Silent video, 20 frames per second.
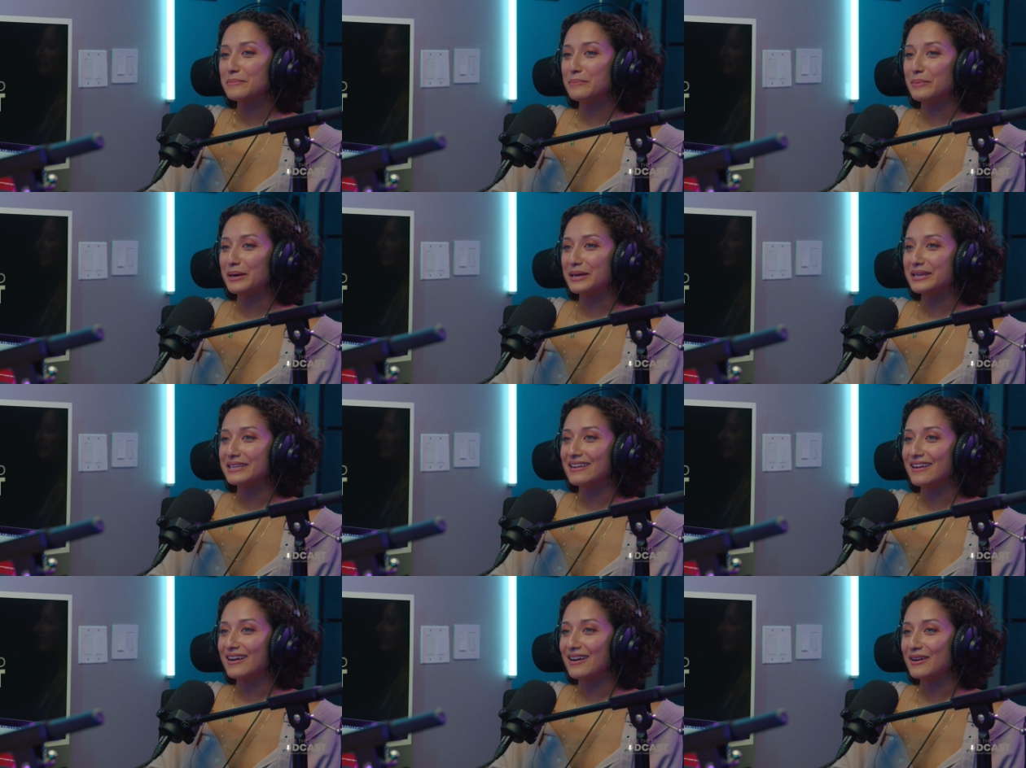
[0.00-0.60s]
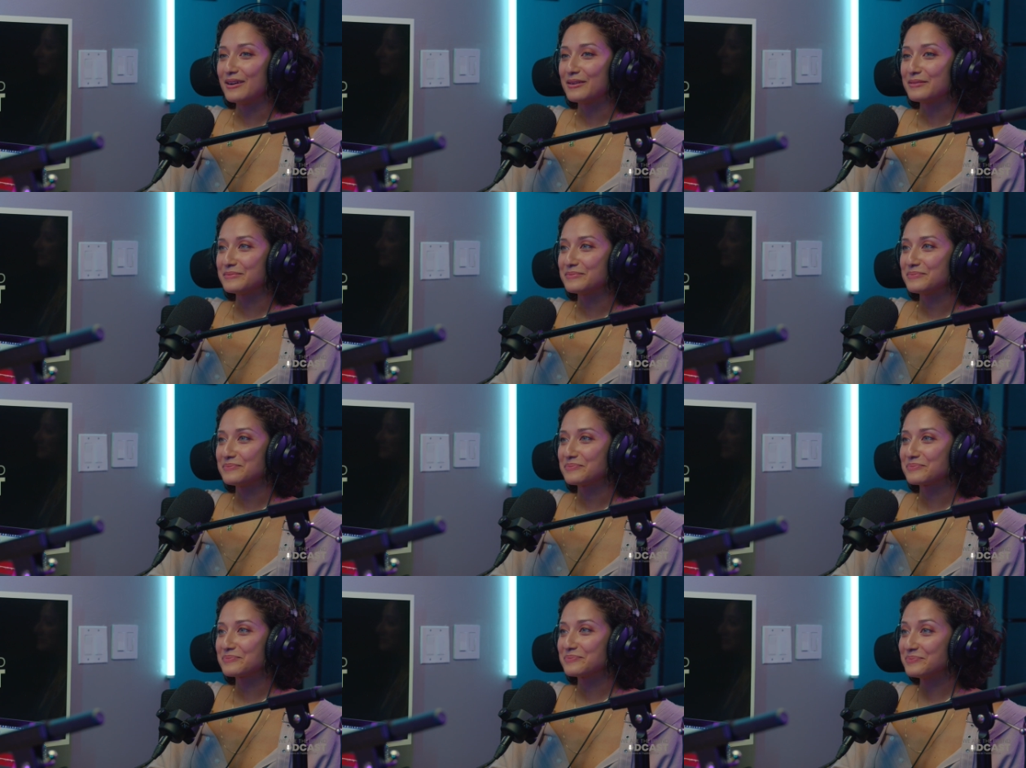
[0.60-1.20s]
But
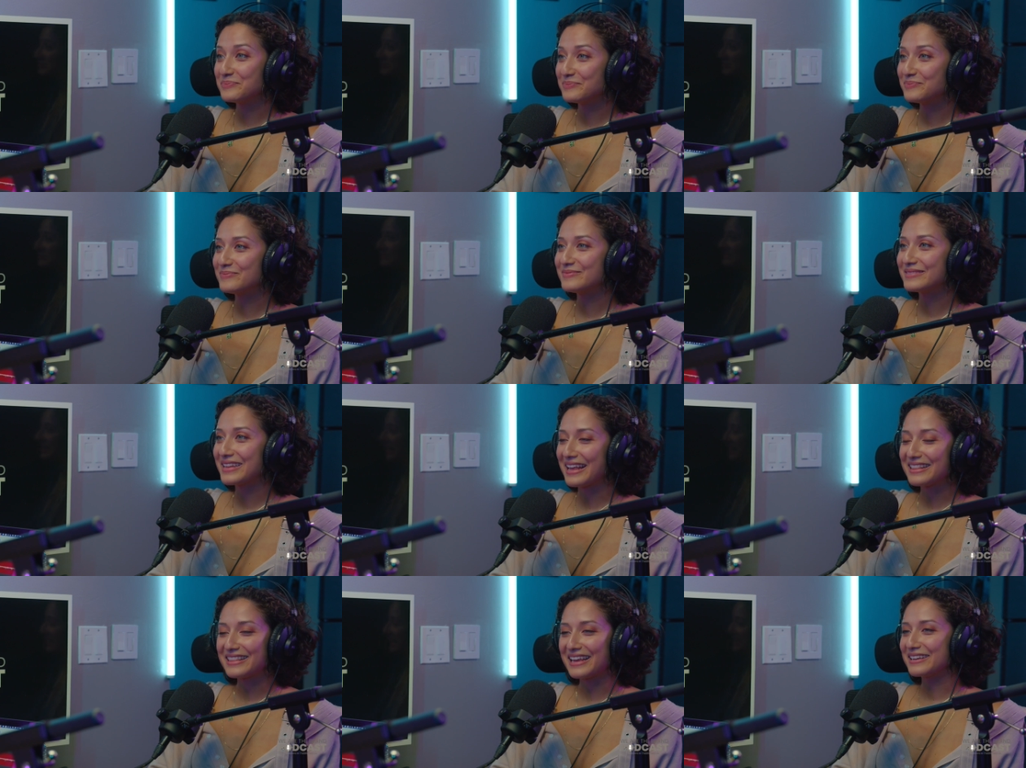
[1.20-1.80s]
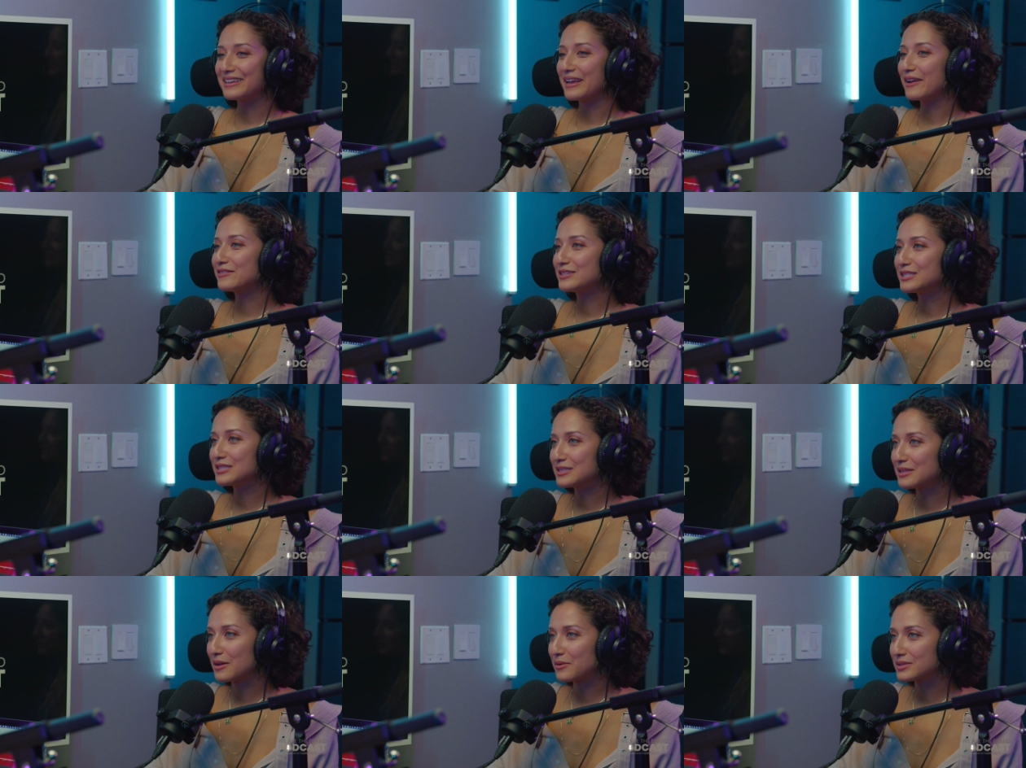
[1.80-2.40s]
that, like, ever
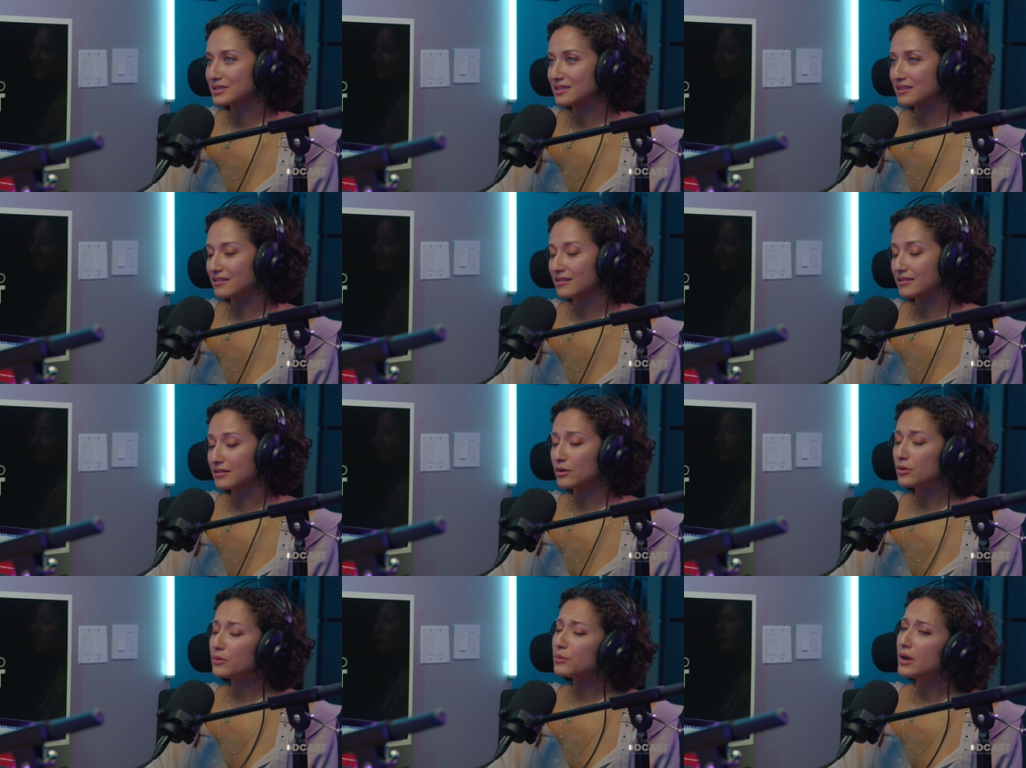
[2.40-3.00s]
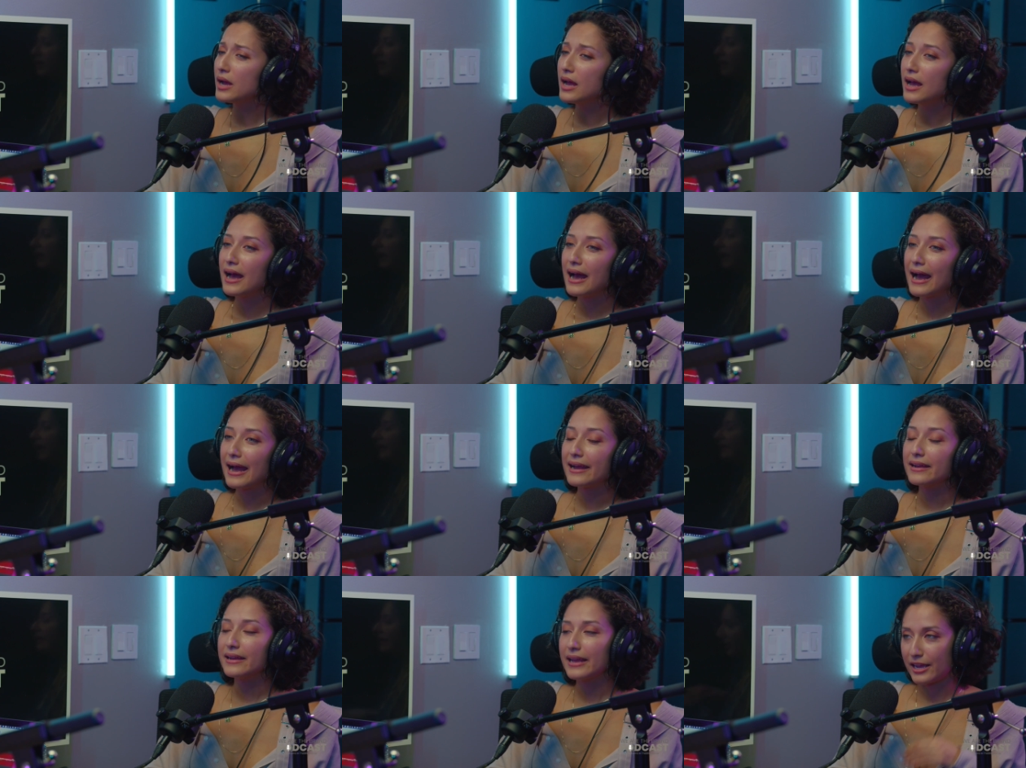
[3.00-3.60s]
since I was little,
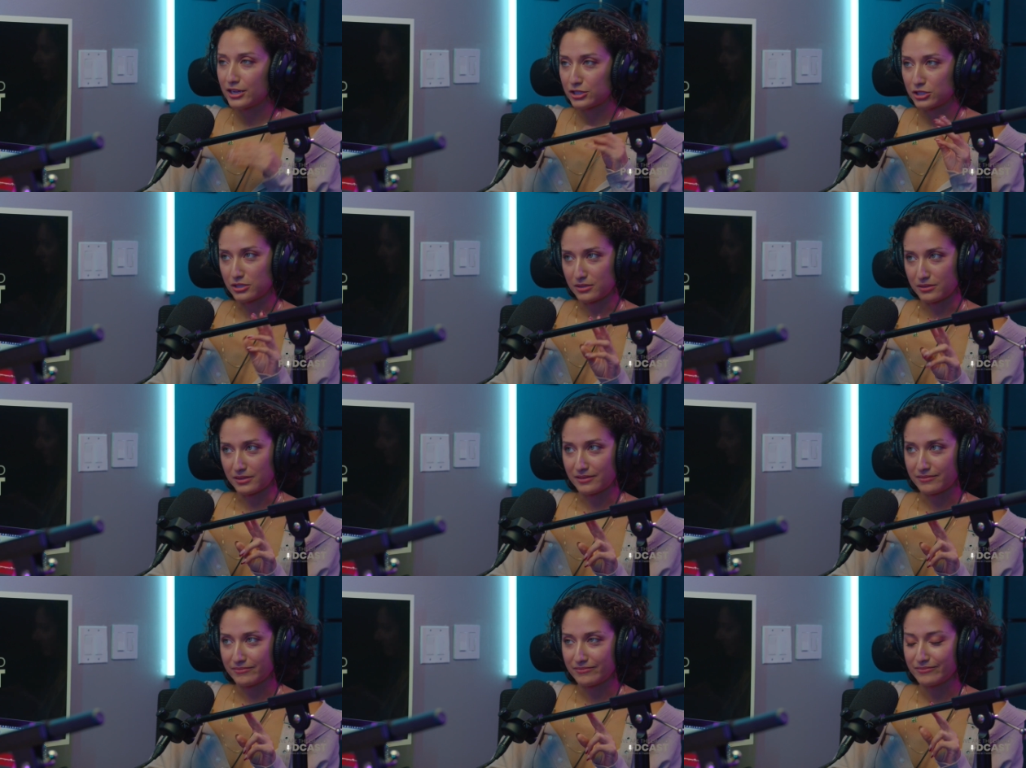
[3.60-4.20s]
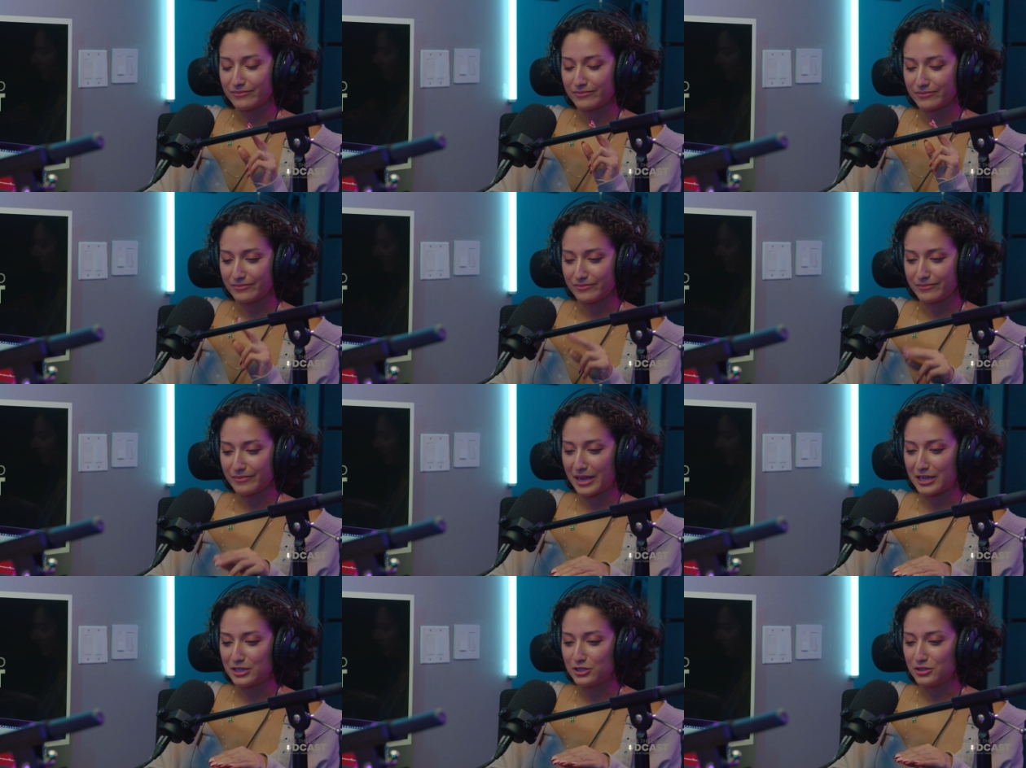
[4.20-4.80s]
actually,
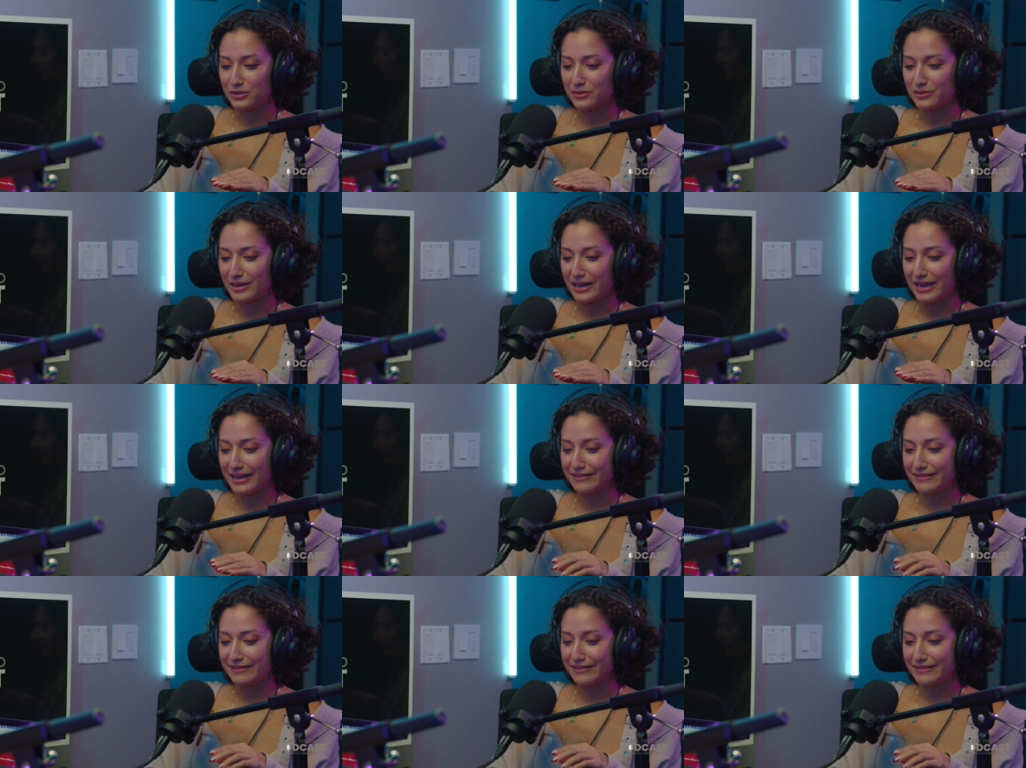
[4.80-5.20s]
mind you,